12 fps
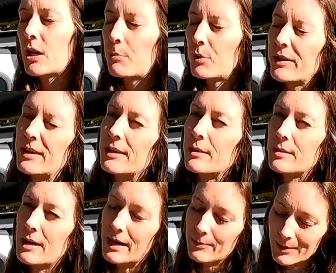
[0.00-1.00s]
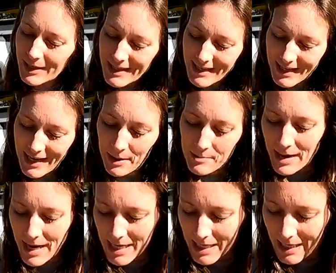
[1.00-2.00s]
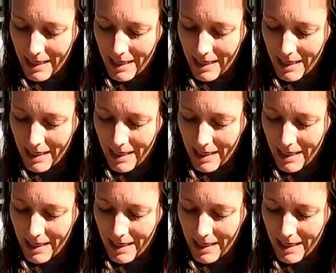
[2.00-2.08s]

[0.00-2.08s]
a couple of things that I really can't make